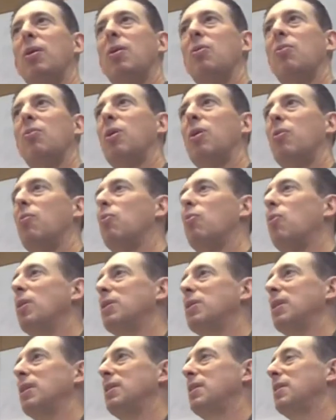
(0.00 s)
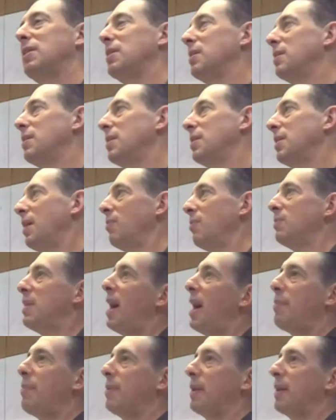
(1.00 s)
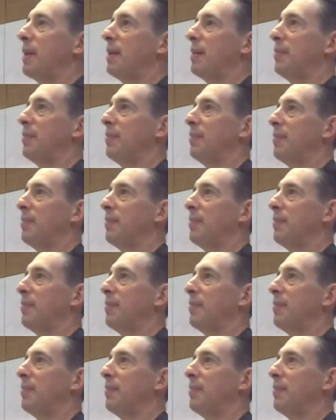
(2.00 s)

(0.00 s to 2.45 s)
what was it that was happening